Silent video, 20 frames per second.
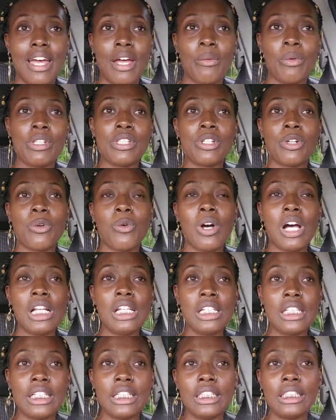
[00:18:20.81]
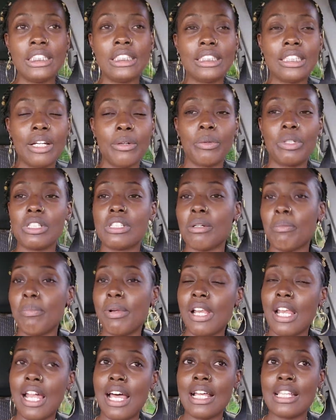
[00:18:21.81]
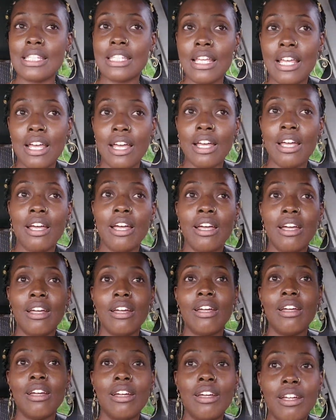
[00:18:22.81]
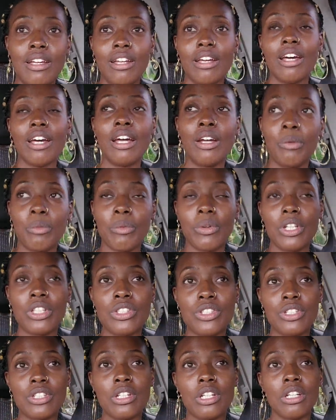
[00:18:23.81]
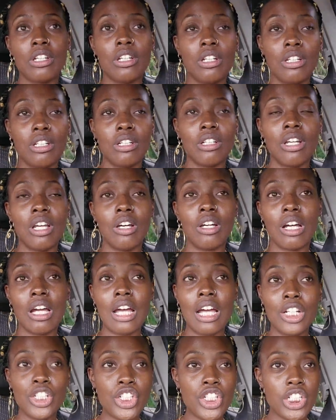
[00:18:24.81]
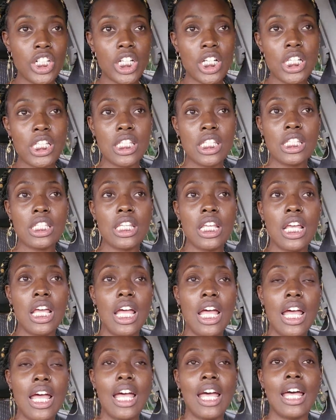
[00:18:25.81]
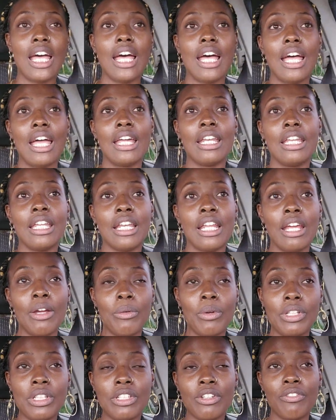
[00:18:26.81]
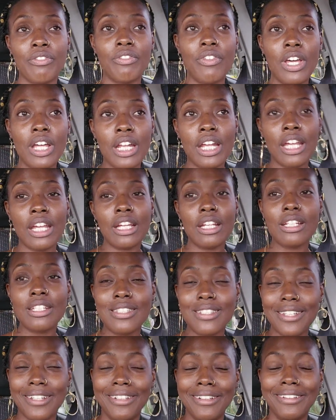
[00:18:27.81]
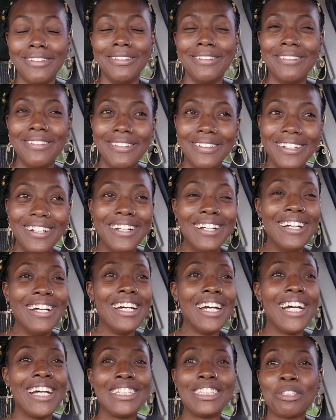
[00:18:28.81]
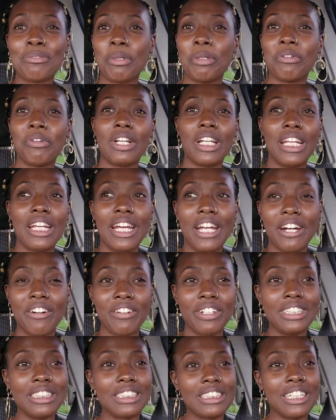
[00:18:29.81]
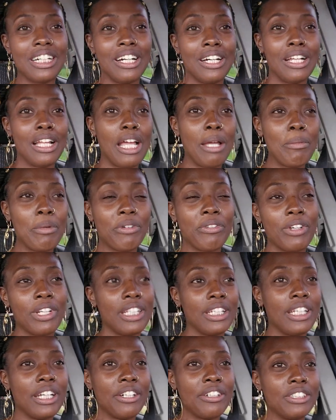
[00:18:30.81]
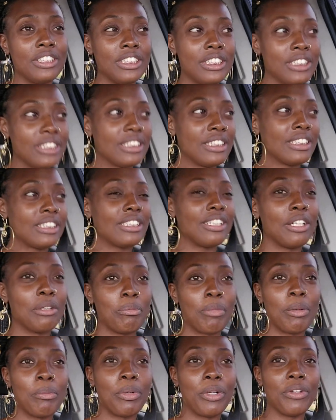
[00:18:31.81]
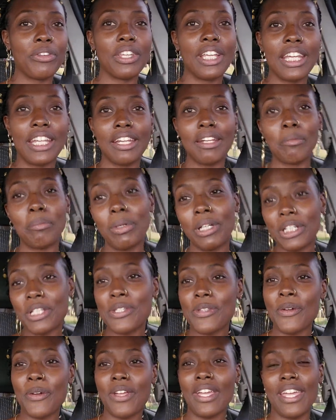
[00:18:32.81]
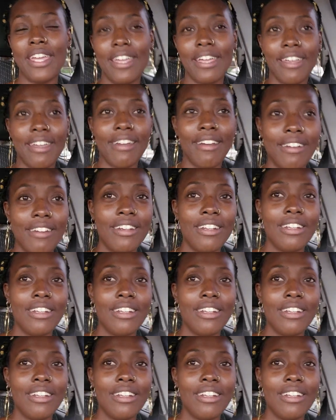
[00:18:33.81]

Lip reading: I went to Qualities. I went to Plaza. I went to Health Conscious. And then I went to FedEx. I've just been running errands, y'all. I've been running errands on my birthday, but it's okay.